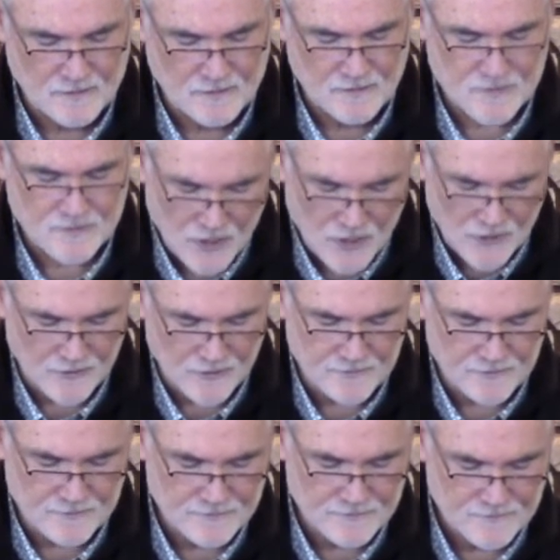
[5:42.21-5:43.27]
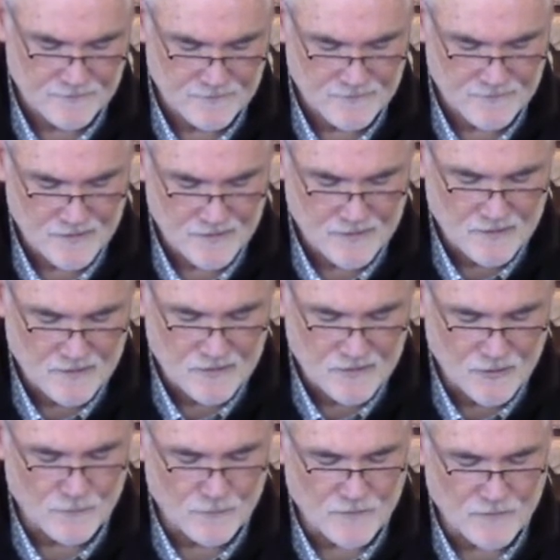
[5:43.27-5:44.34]
"Daughter,
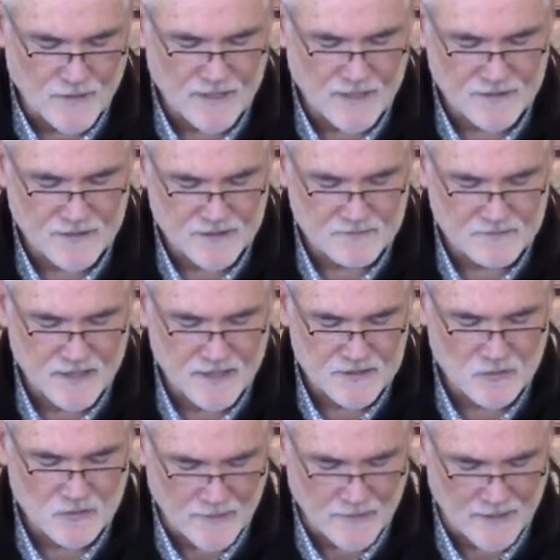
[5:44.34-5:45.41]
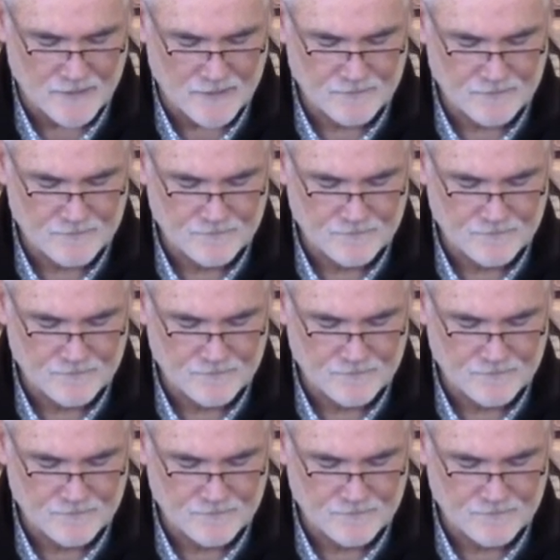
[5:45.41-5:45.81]
your faith has made you well.